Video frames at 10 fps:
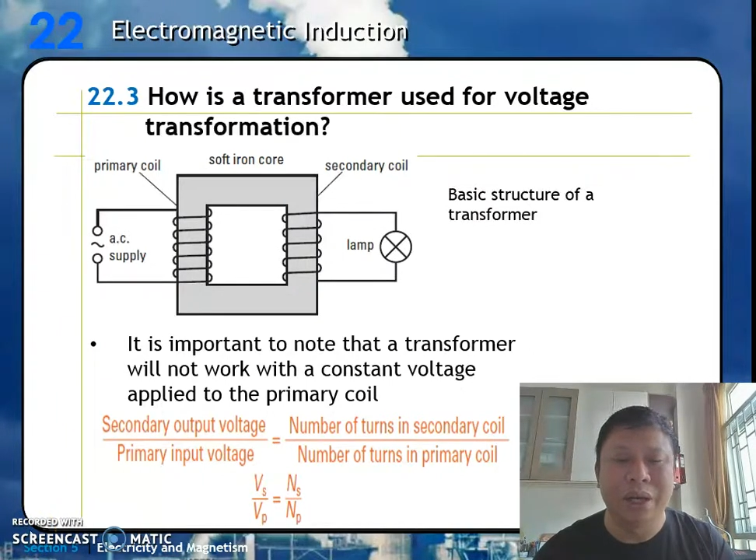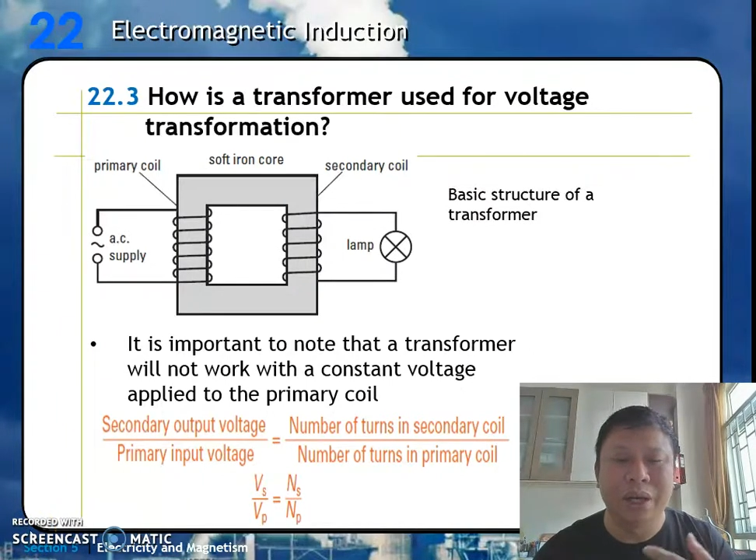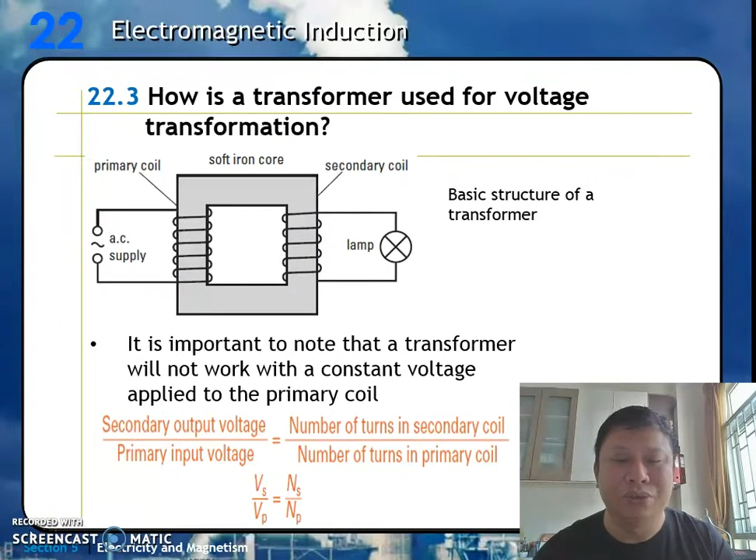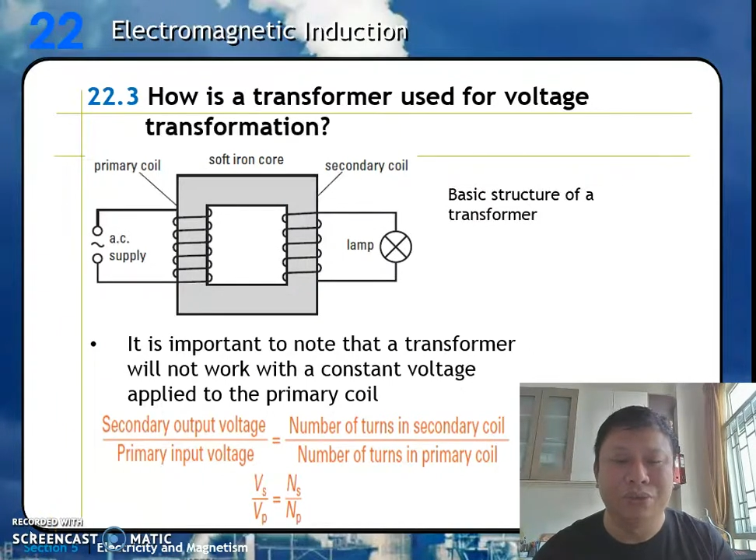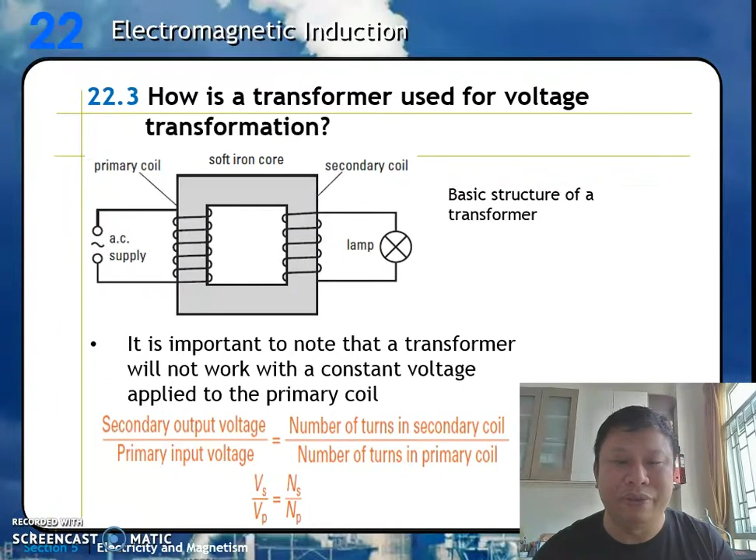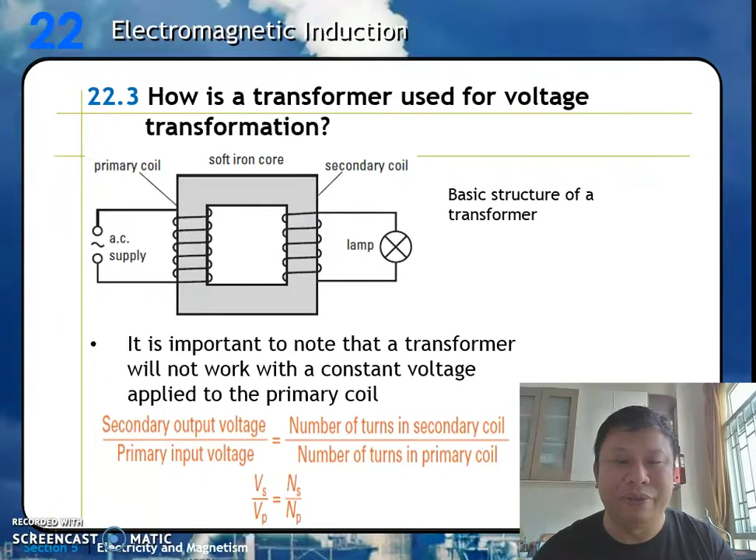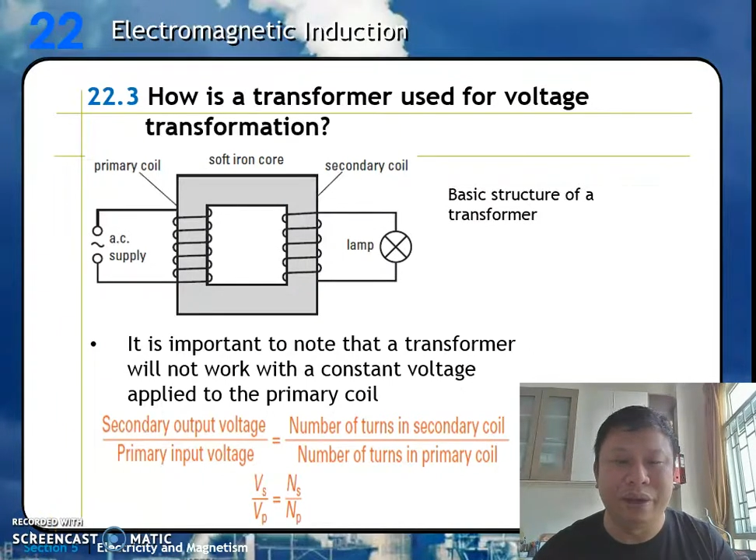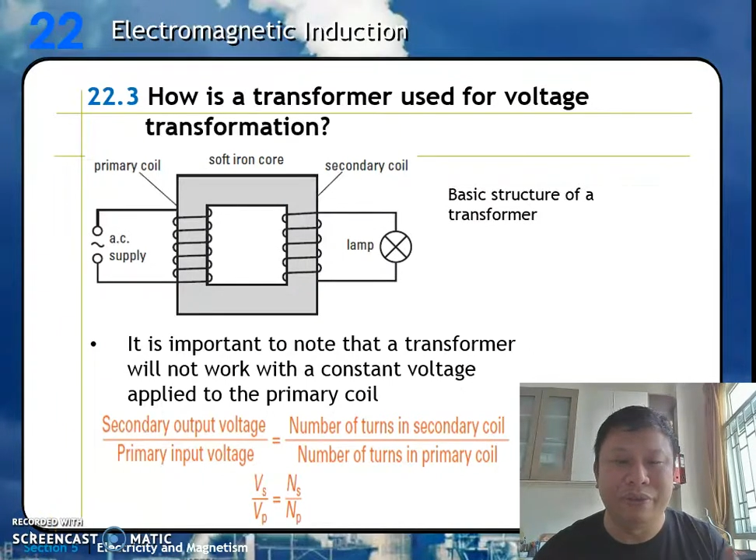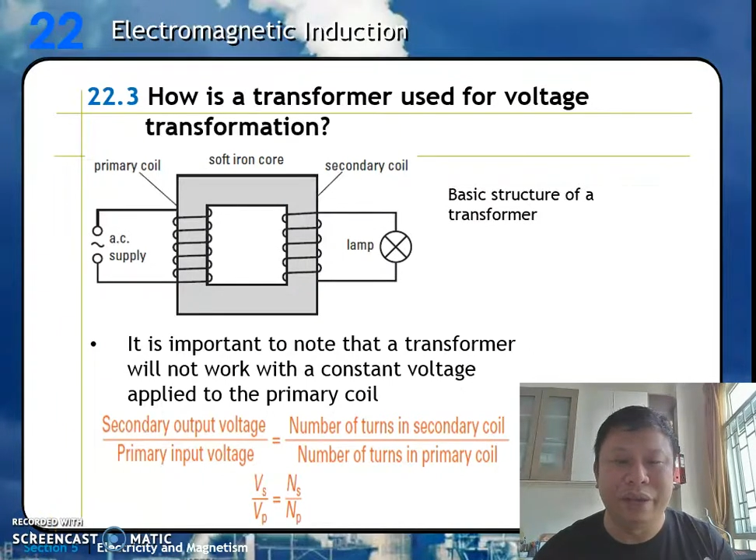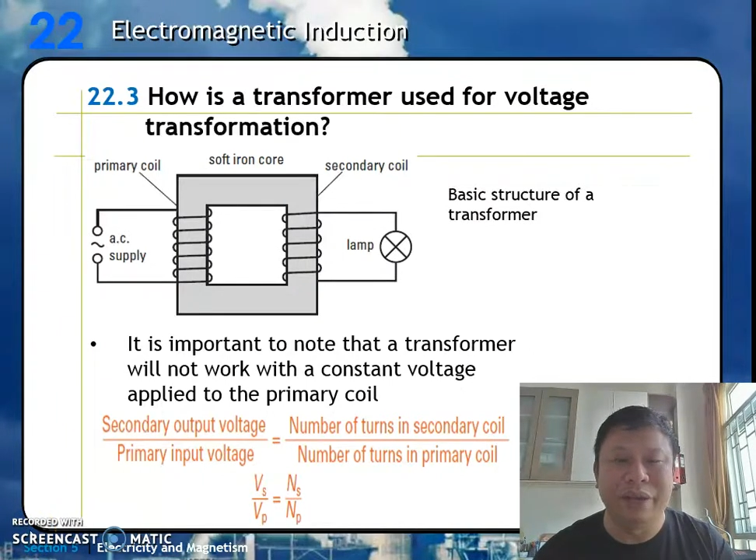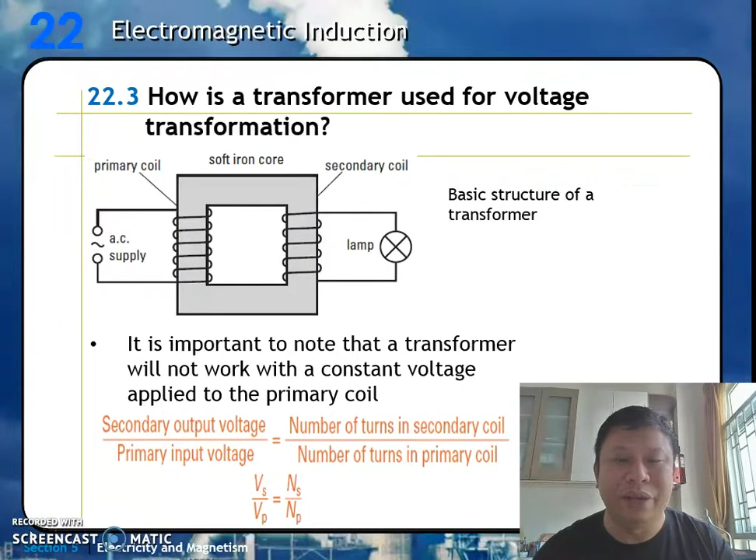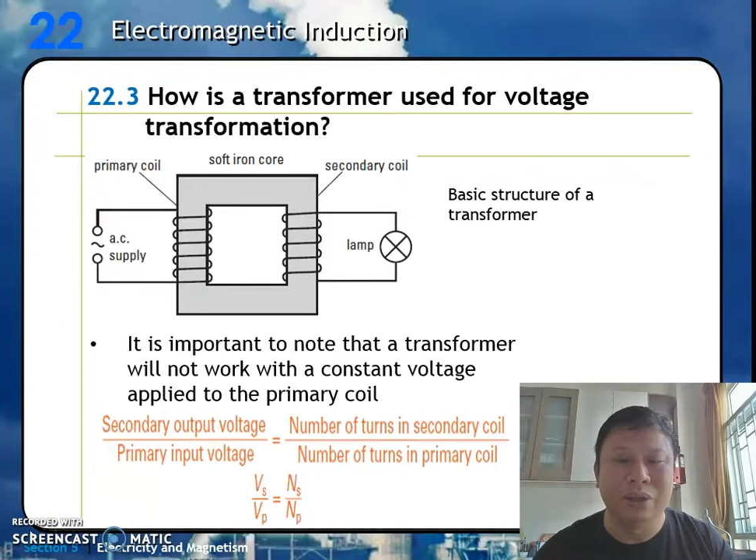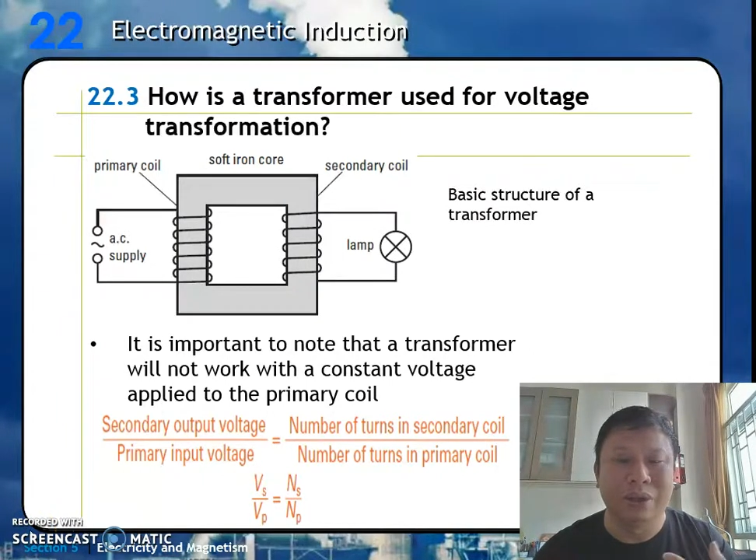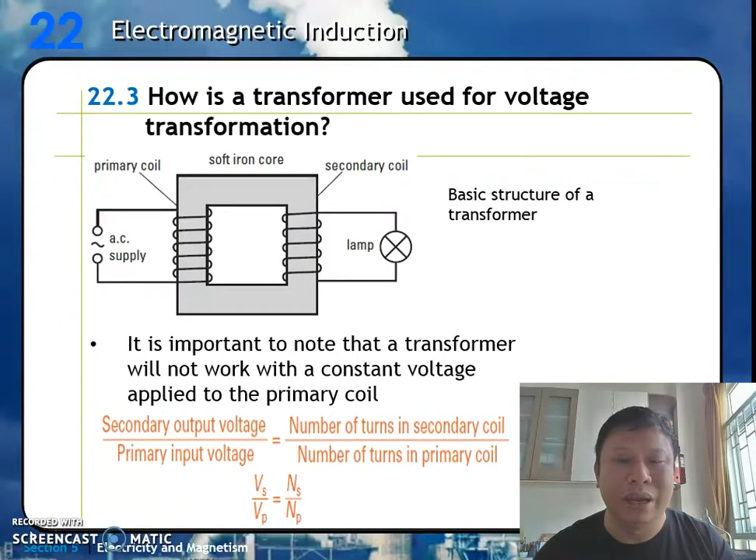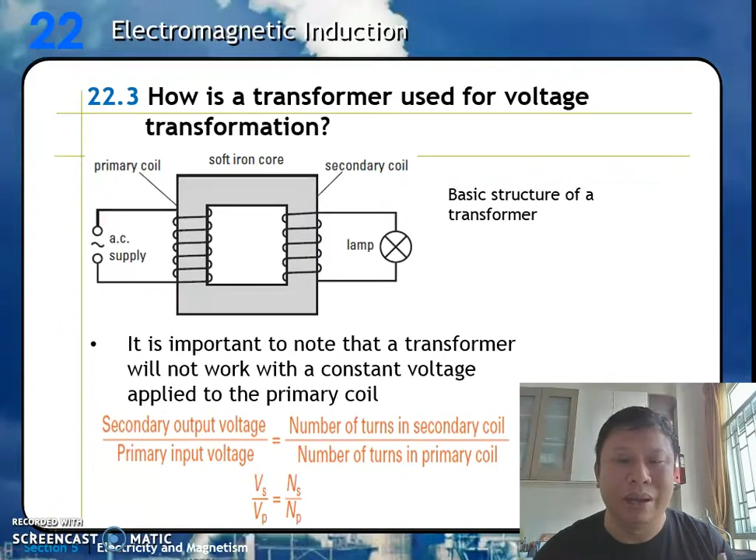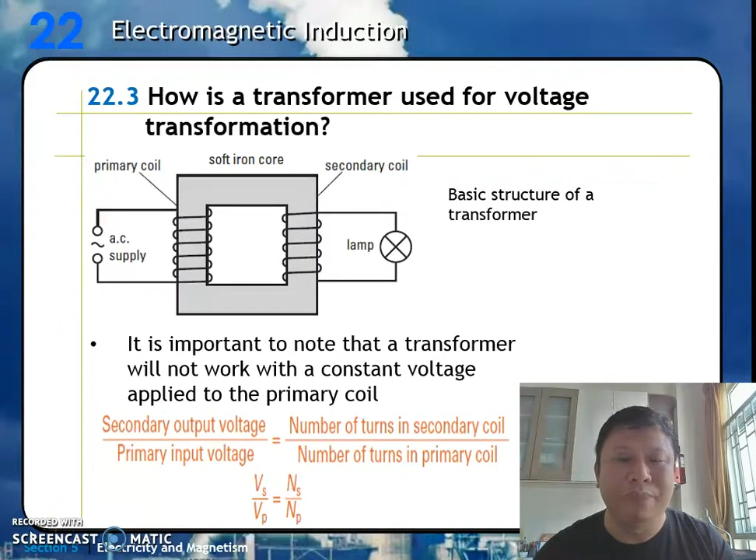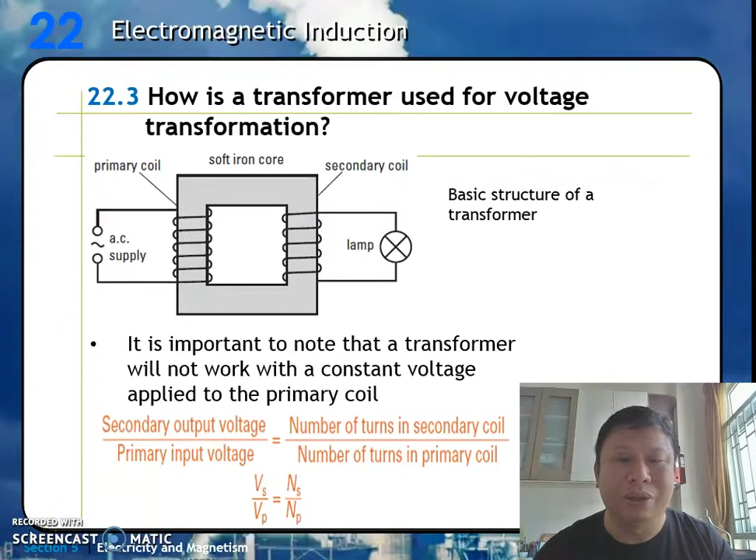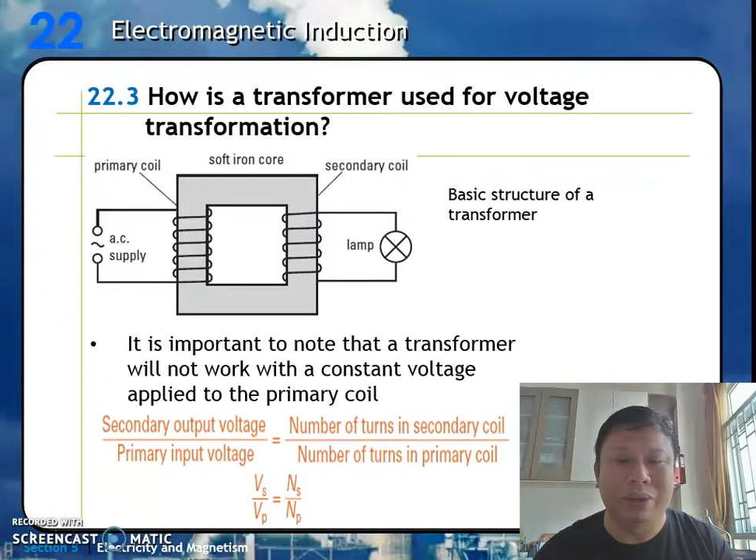it's referring to the number